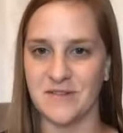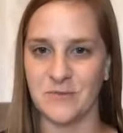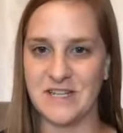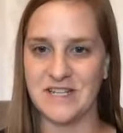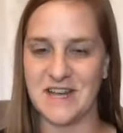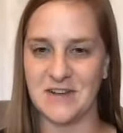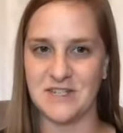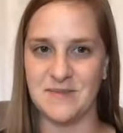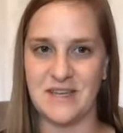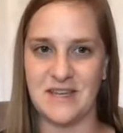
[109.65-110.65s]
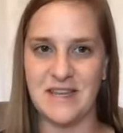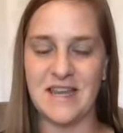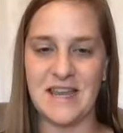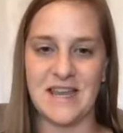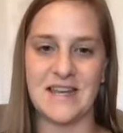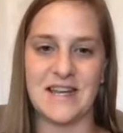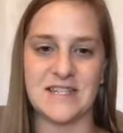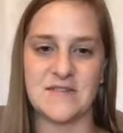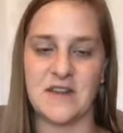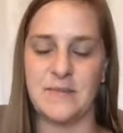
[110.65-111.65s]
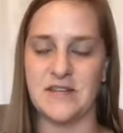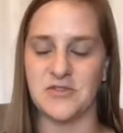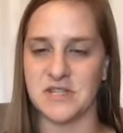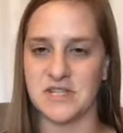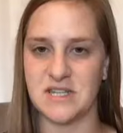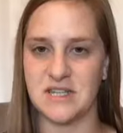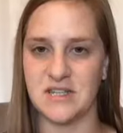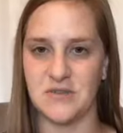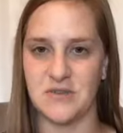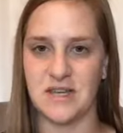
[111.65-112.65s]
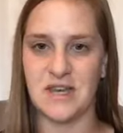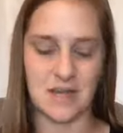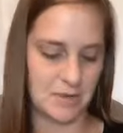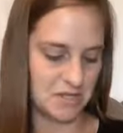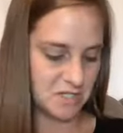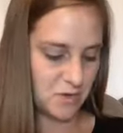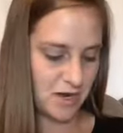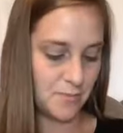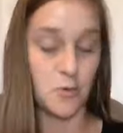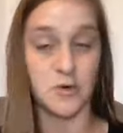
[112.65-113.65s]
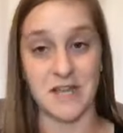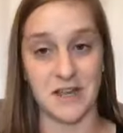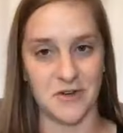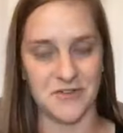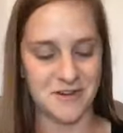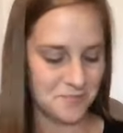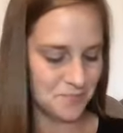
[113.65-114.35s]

reached out to me and asked if I'd be interested in doing an email swap or takeover.